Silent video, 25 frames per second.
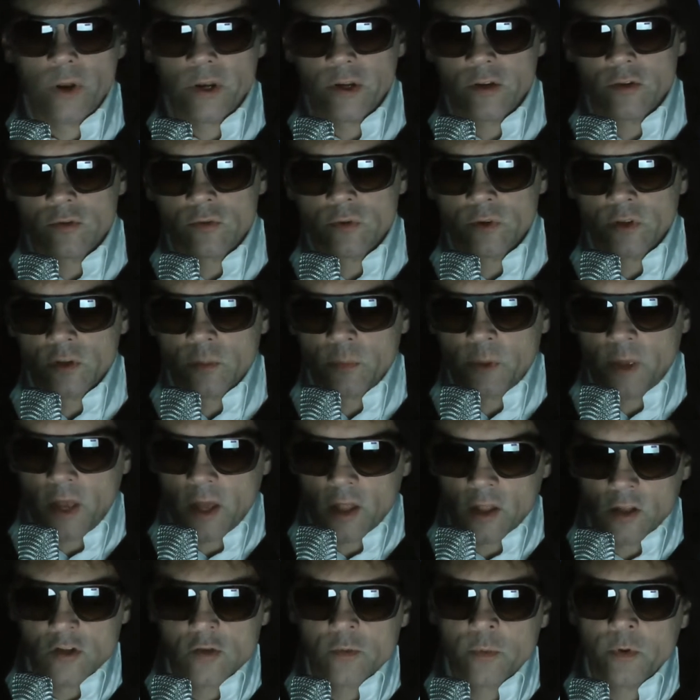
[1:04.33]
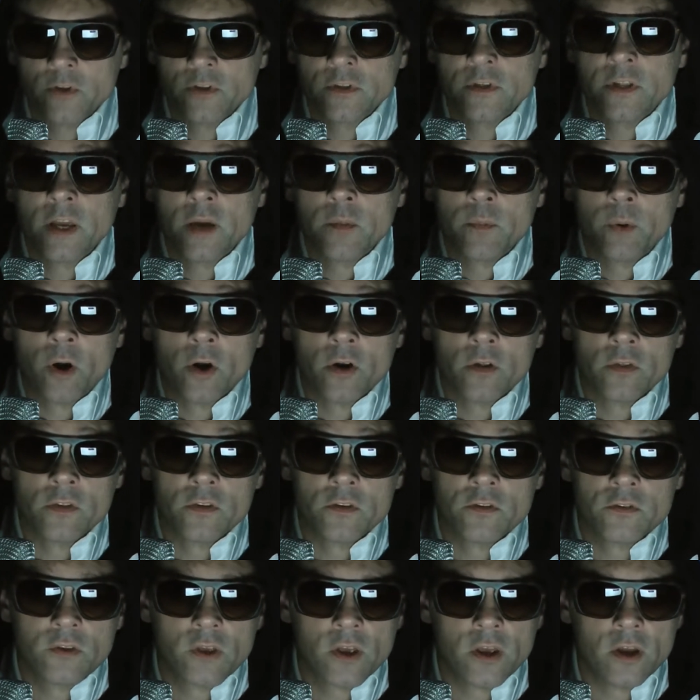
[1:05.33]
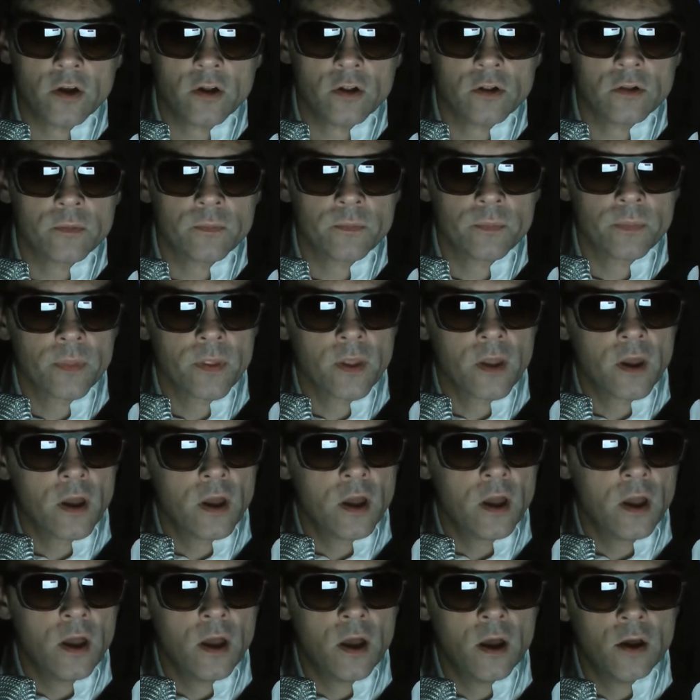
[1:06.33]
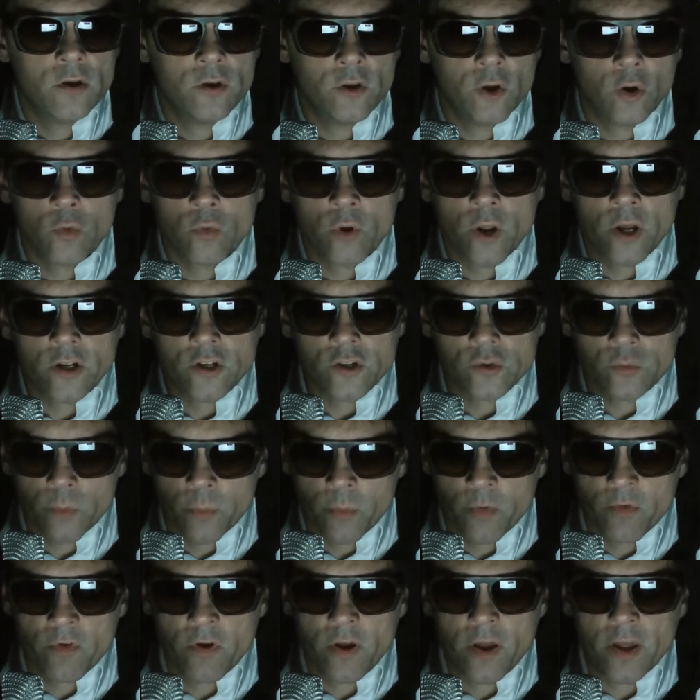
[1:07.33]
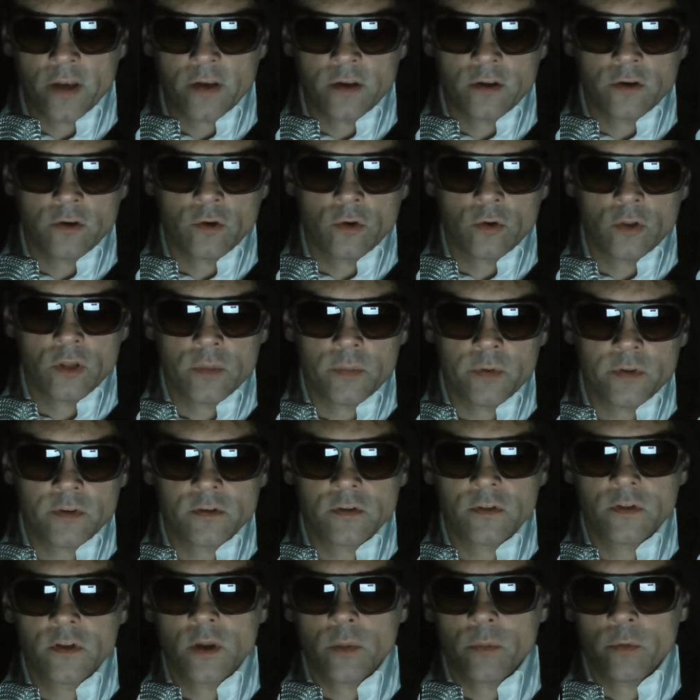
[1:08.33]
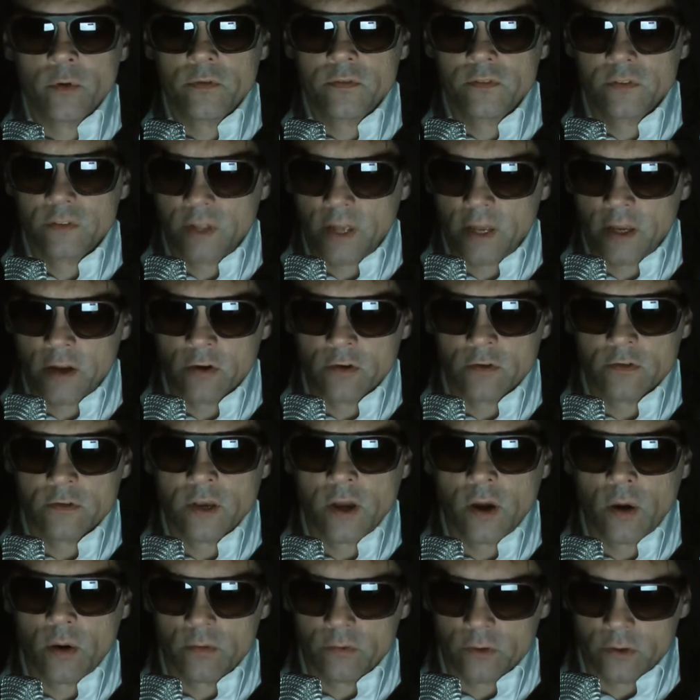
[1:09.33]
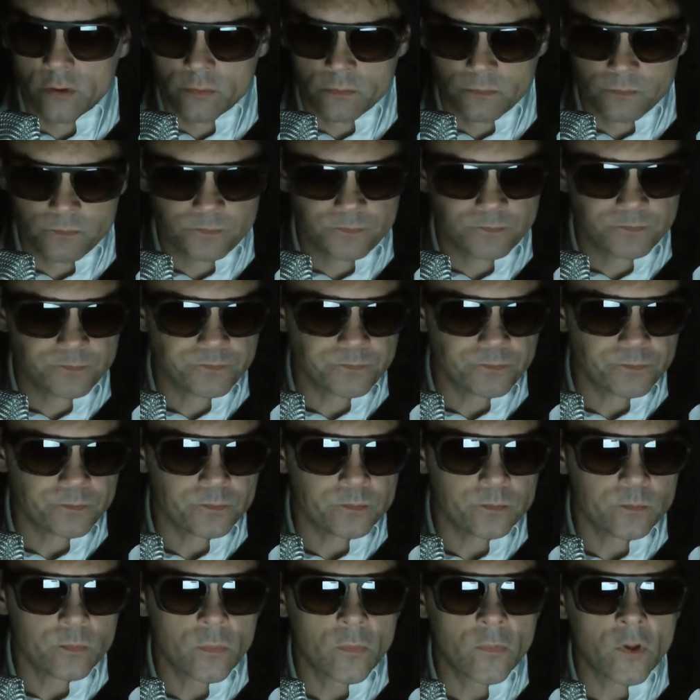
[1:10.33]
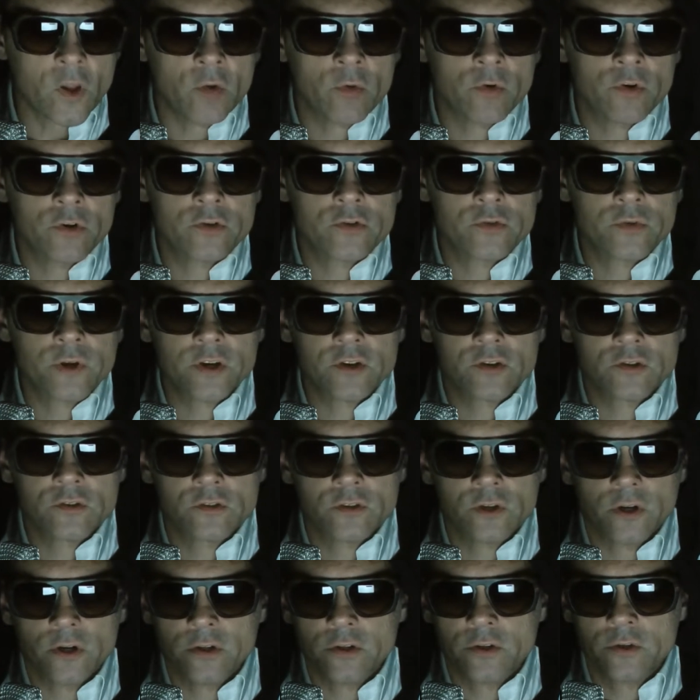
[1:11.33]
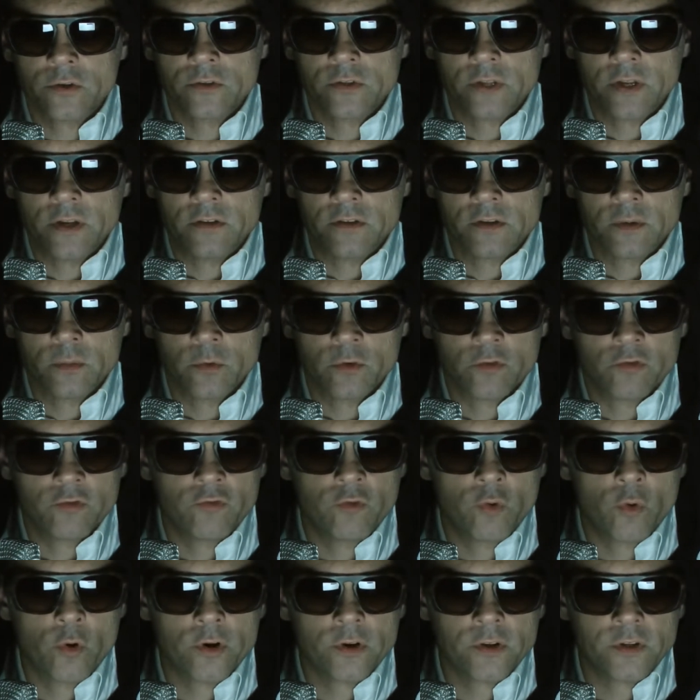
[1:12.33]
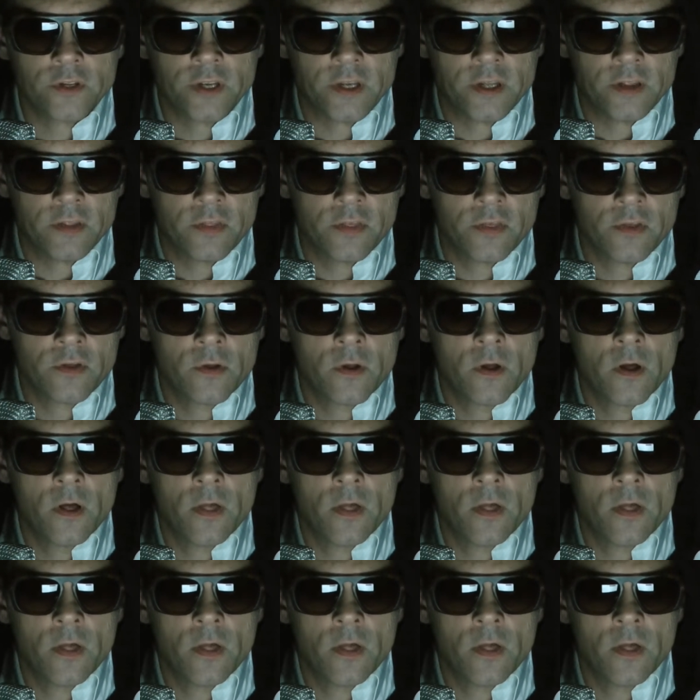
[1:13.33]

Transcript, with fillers: registering to be eligible to take part in the sale. No rush, we provide no limits to the number of stakers. However, registration start Tuesday, December 14th.